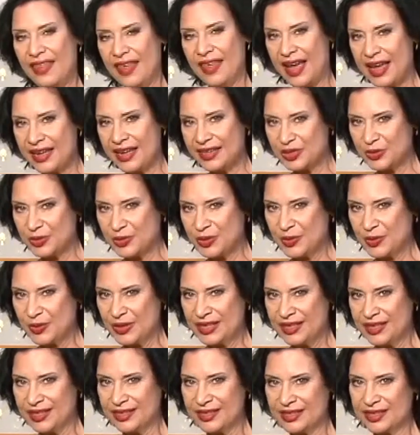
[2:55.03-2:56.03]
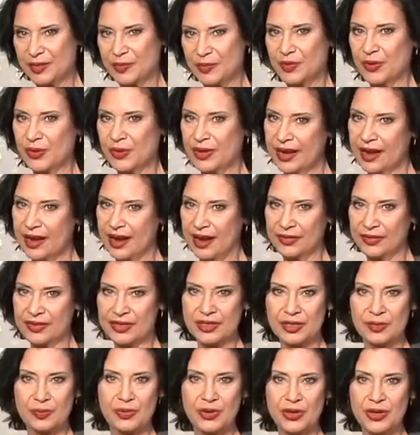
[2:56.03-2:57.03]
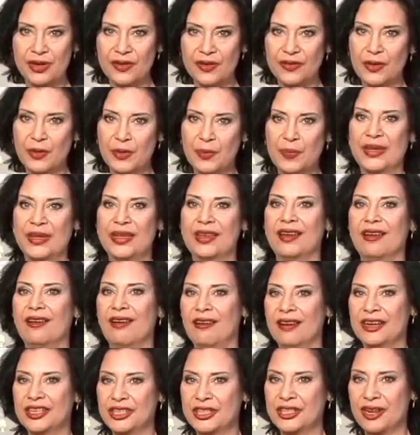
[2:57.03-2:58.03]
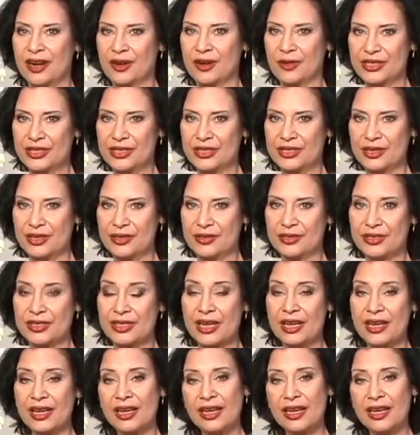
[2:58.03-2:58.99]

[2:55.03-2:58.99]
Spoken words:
that's when we need to bring out these beautiful pink heart chakra stones